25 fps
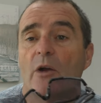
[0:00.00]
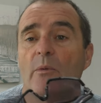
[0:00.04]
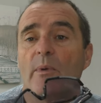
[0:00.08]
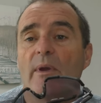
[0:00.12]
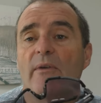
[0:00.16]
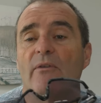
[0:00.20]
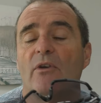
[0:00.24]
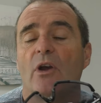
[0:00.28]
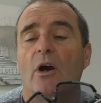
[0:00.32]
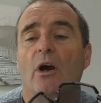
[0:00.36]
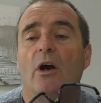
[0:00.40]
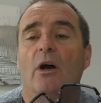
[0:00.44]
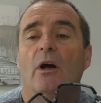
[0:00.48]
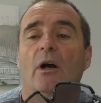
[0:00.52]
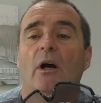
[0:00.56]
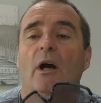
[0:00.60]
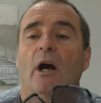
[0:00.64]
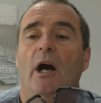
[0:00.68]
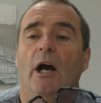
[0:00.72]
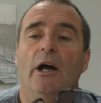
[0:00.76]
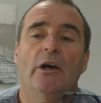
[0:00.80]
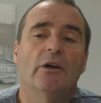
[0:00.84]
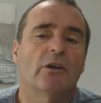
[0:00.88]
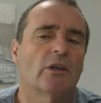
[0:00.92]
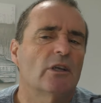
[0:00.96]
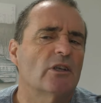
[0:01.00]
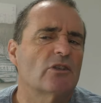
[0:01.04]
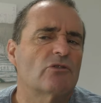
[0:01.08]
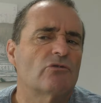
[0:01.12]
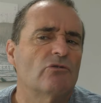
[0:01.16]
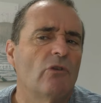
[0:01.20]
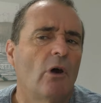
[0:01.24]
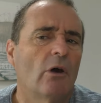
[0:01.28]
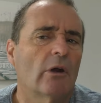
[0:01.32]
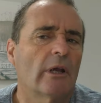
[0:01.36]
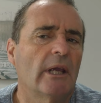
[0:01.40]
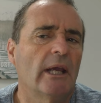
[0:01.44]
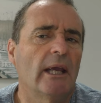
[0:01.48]
We've got Hoka's
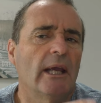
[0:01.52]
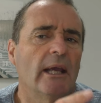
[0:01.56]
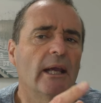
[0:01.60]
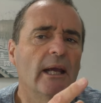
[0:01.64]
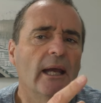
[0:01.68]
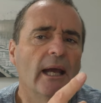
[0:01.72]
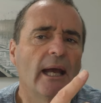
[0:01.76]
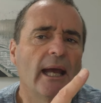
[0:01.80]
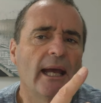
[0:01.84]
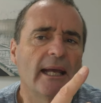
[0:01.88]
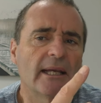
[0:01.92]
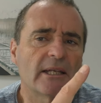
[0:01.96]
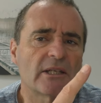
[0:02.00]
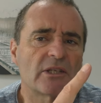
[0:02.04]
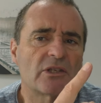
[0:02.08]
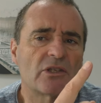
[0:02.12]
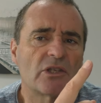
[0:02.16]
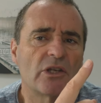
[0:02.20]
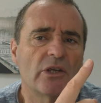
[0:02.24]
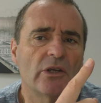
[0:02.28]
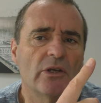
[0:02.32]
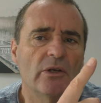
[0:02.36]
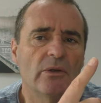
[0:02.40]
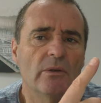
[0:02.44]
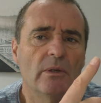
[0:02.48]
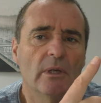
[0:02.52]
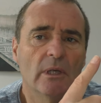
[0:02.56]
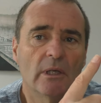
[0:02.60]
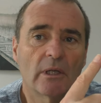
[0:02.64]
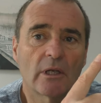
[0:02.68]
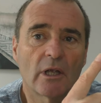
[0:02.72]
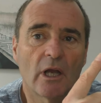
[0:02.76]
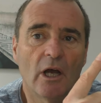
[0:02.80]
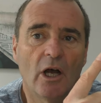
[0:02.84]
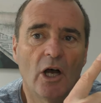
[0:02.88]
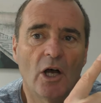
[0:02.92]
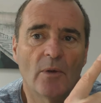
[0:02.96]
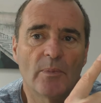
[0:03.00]
Rocket
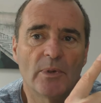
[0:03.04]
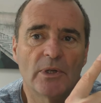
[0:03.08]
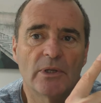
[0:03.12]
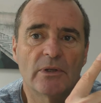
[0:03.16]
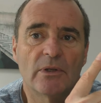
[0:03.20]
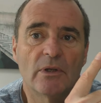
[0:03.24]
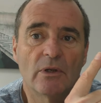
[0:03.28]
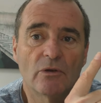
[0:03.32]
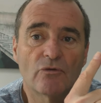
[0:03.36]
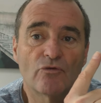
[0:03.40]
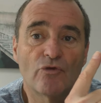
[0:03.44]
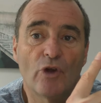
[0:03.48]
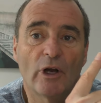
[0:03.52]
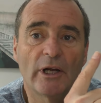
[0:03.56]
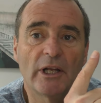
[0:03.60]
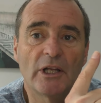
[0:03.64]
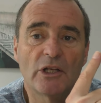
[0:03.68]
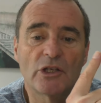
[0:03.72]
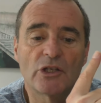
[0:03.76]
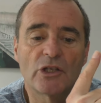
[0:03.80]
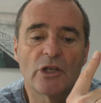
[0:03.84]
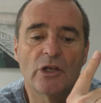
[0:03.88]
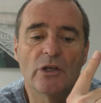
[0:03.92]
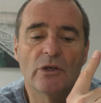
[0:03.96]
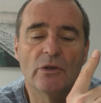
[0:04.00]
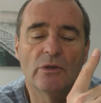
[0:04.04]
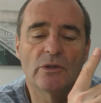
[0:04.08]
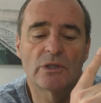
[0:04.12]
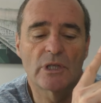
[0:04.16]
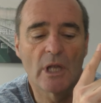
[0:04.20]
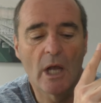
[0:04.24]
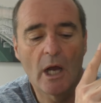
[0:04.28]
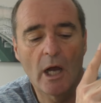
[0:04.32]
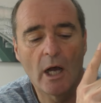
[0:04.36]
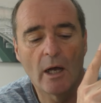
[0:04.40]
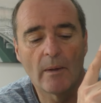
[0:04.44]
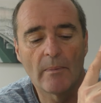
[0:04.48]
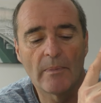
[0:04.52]
X2 carbon running
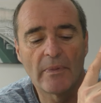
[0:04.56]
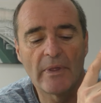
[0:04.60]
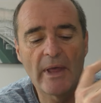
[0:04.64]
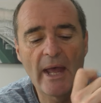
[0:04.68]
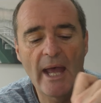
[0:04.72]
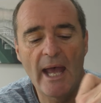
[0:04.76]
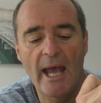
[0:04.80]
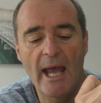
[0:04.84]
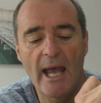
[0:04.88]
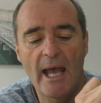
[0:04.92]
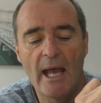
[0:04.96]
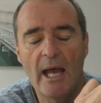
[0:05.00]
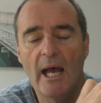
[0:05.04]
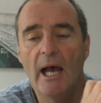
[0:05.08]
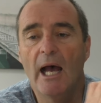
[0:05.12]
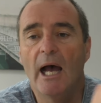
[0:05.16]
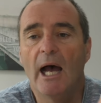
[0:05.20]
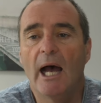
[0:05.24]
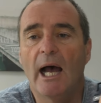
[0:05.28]
shoes up there.